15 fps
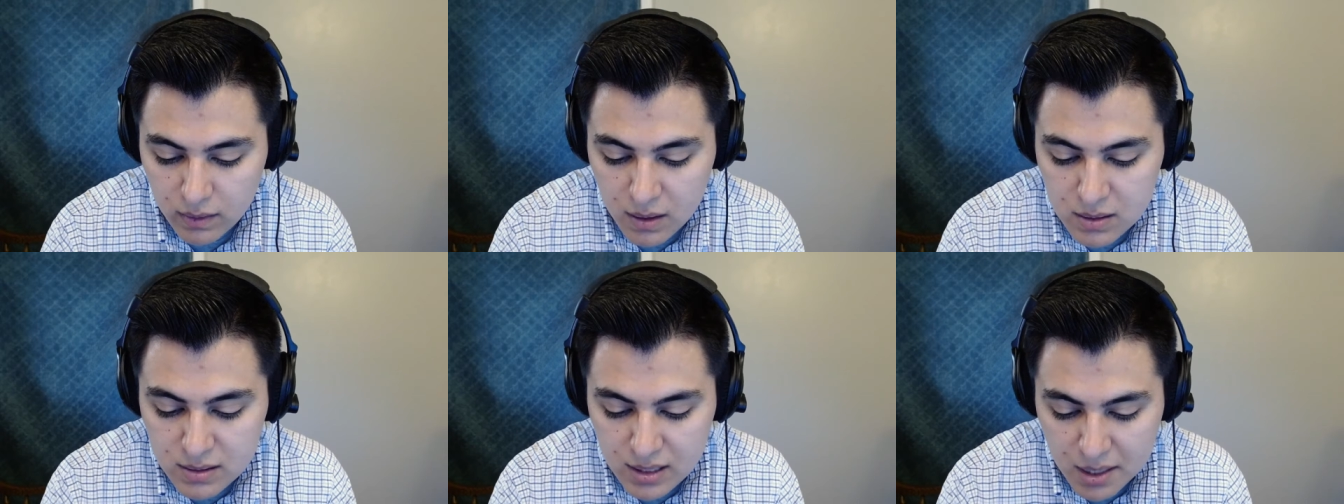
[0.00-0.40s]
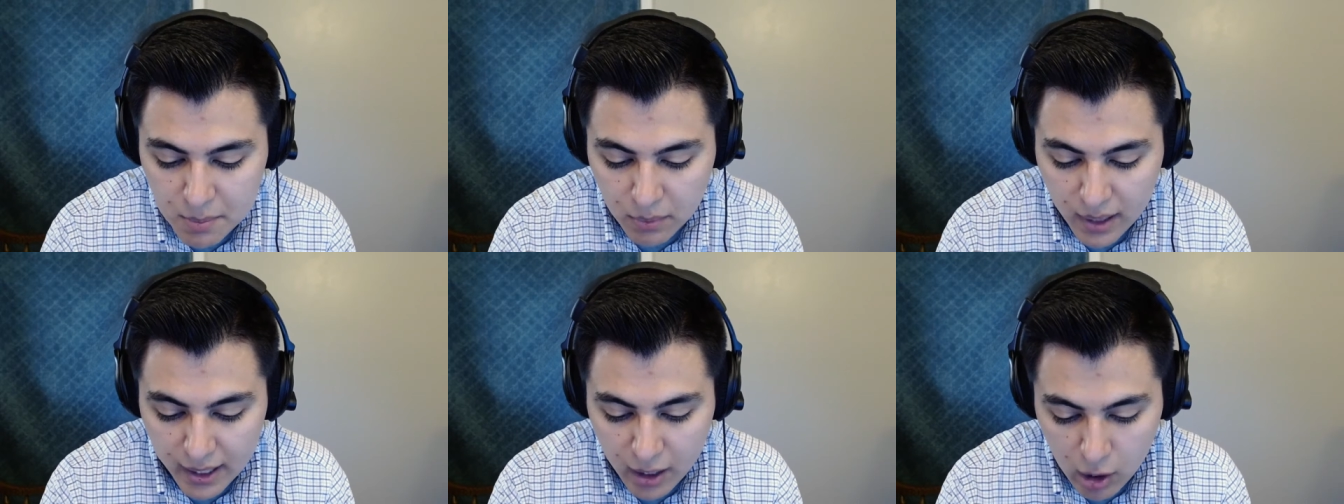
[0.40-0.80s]
This
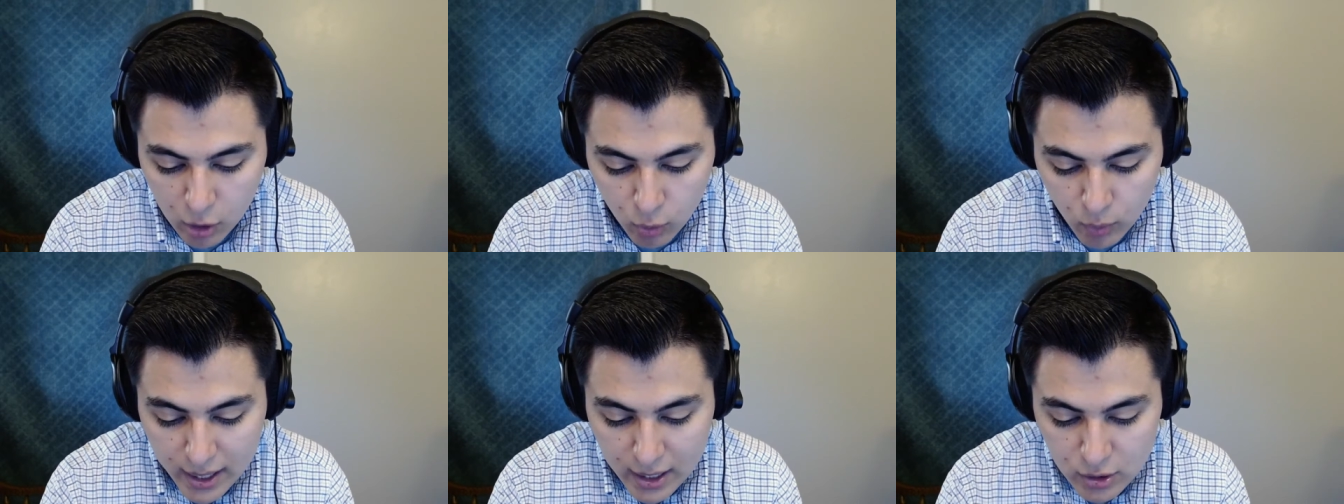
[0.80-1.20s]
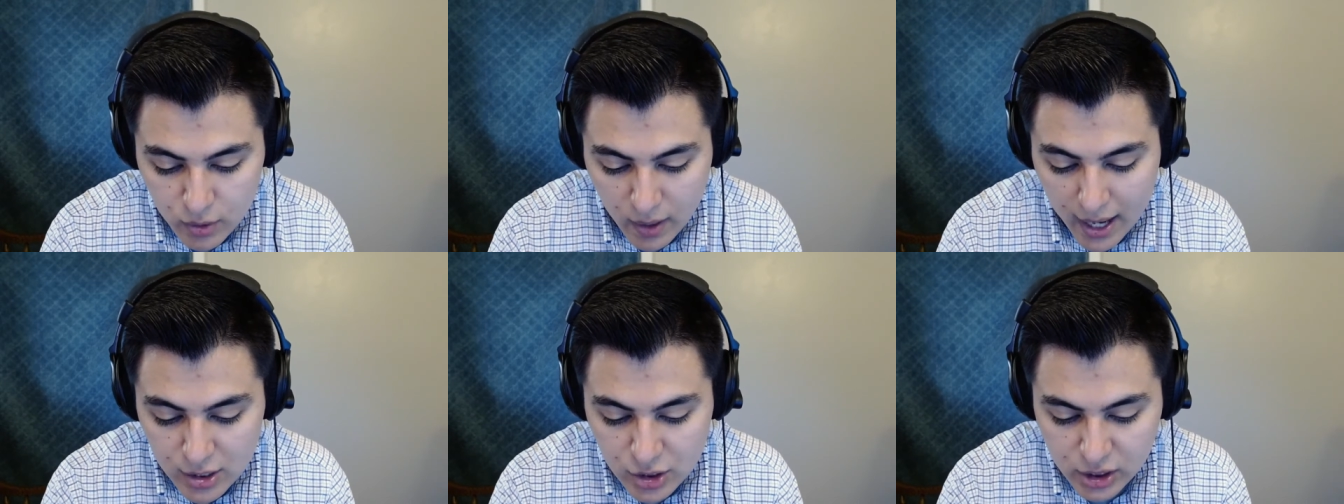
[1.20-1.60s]
seemed like a great
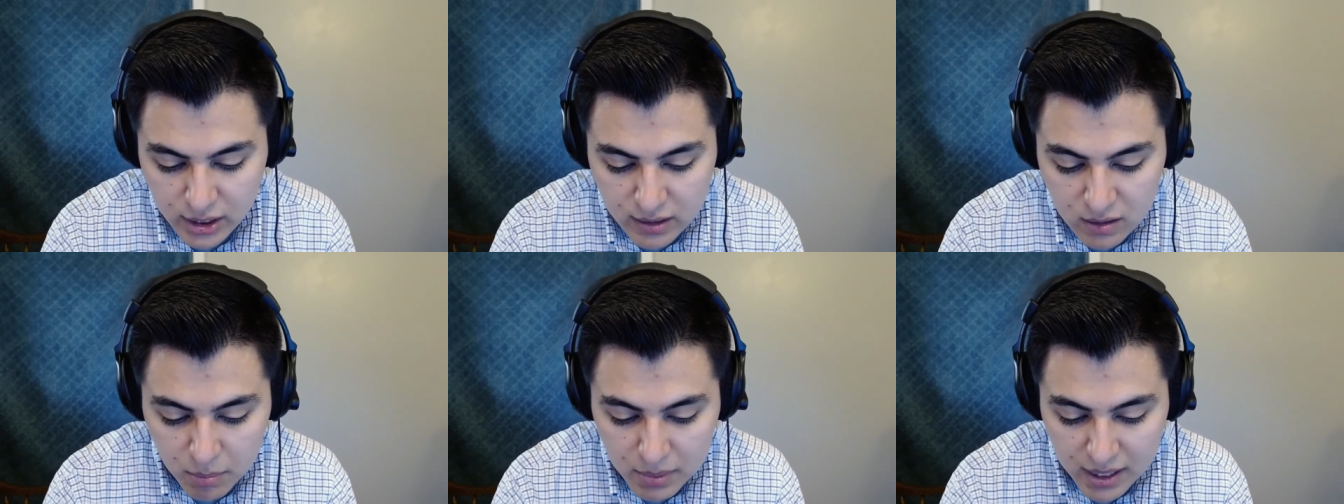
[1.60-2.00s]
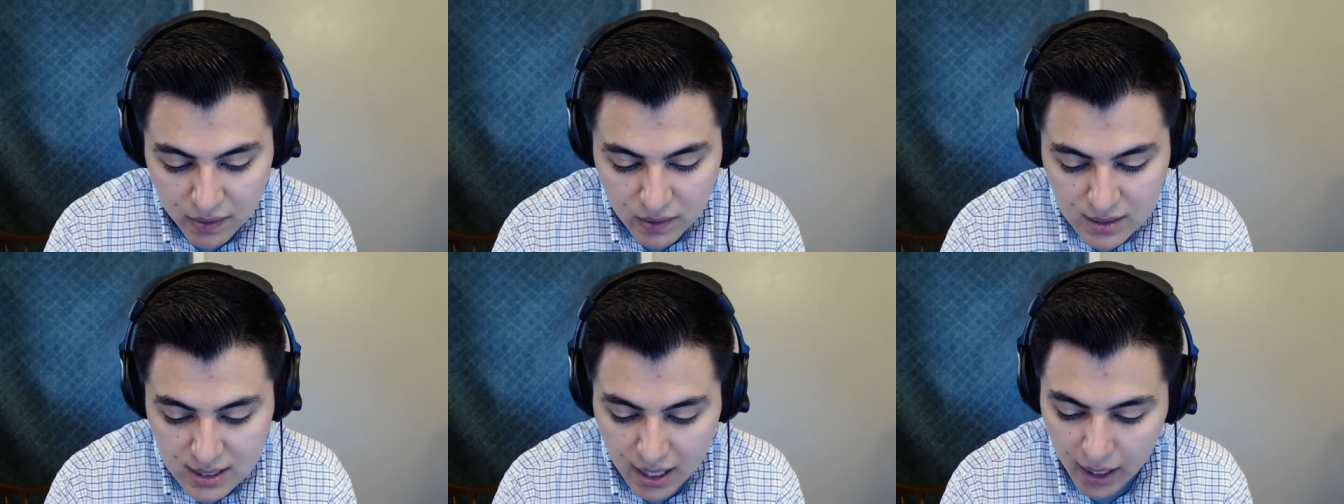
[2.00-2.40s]
tragedy to me
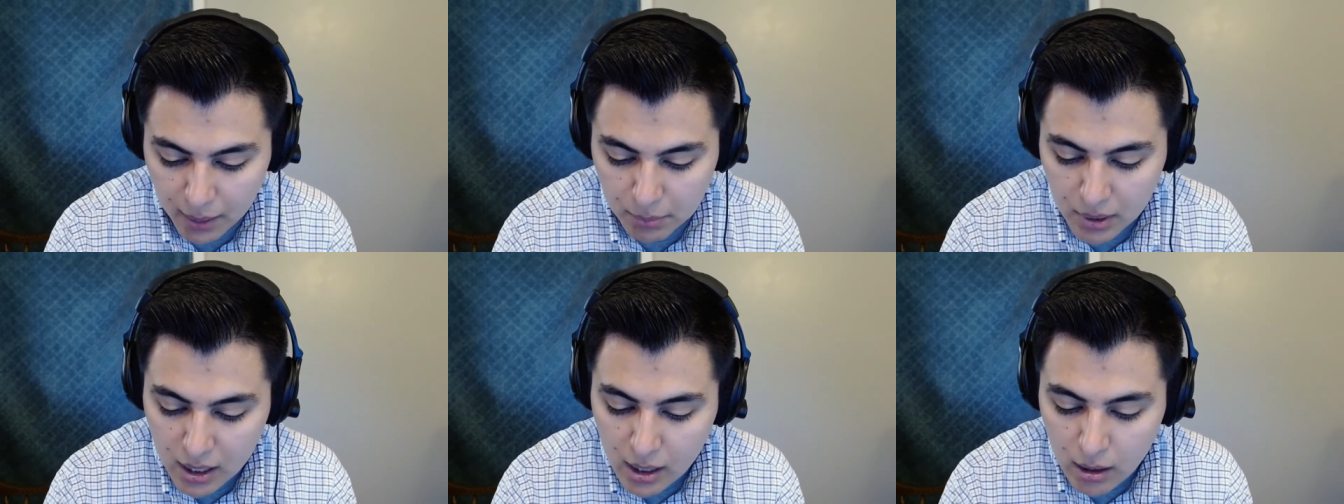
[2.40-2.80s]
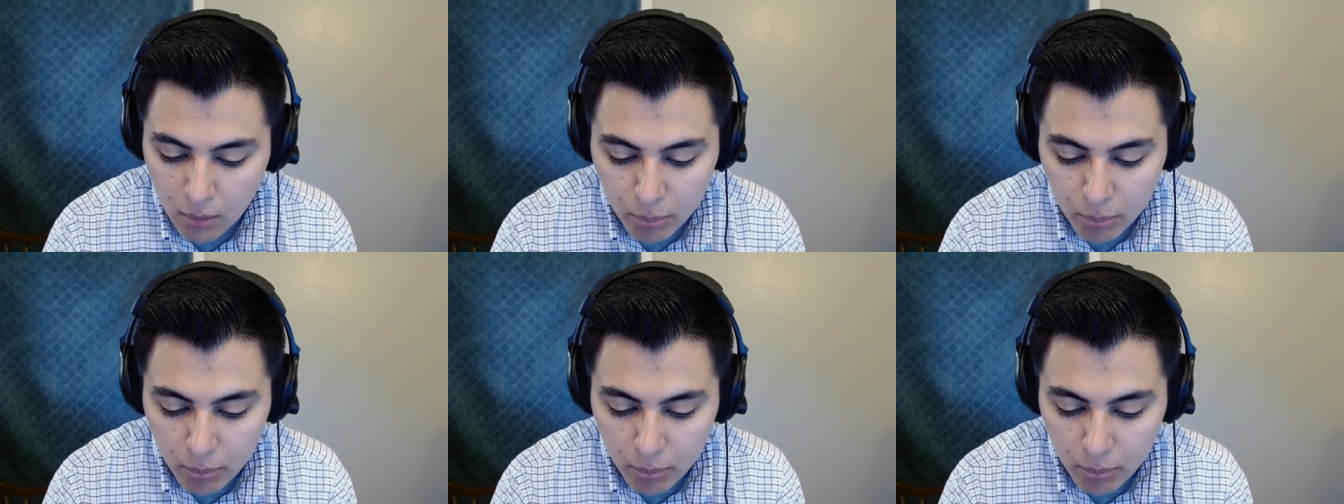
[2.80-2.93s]
at the time,